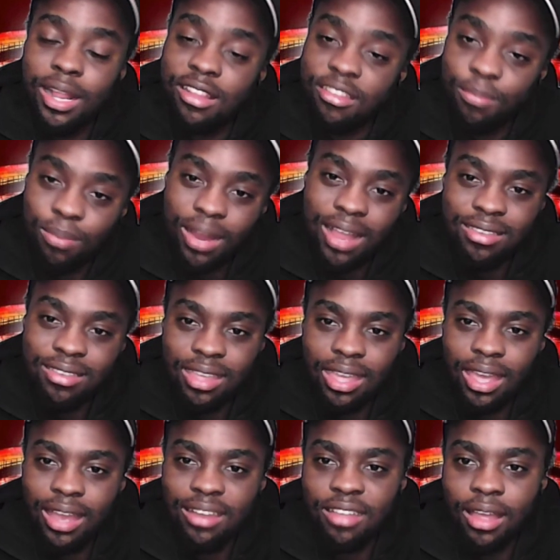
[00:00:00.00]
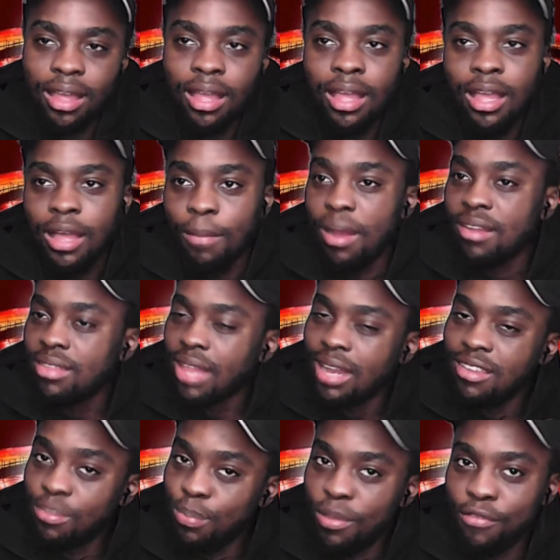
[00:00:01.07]
else, plus Nketiah. But
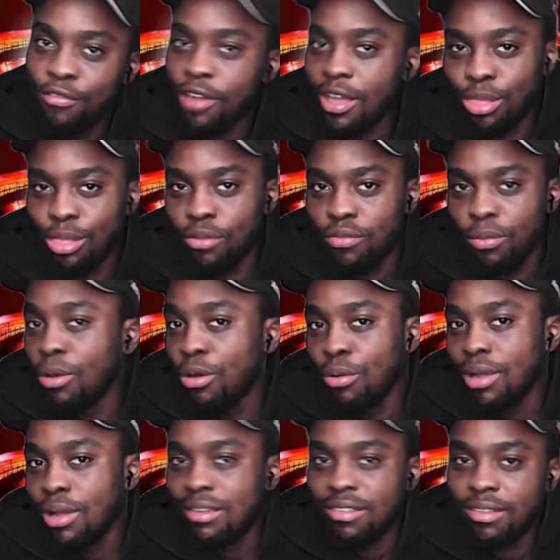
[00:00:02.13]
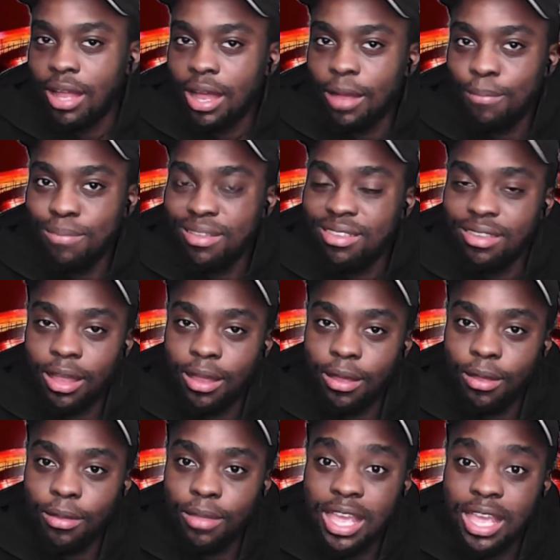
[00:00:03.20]
that is before I thought we were going to
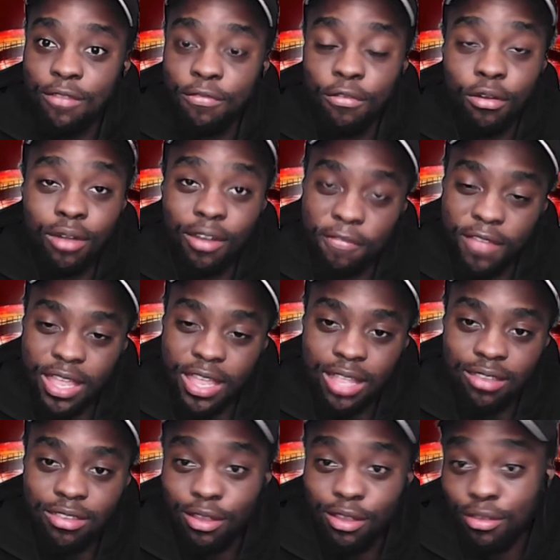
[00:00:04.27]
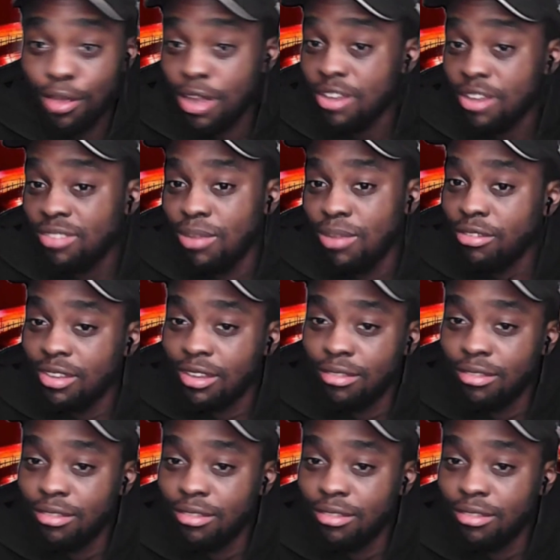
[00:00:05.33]
in for Rafinha. So it's going to be interesting to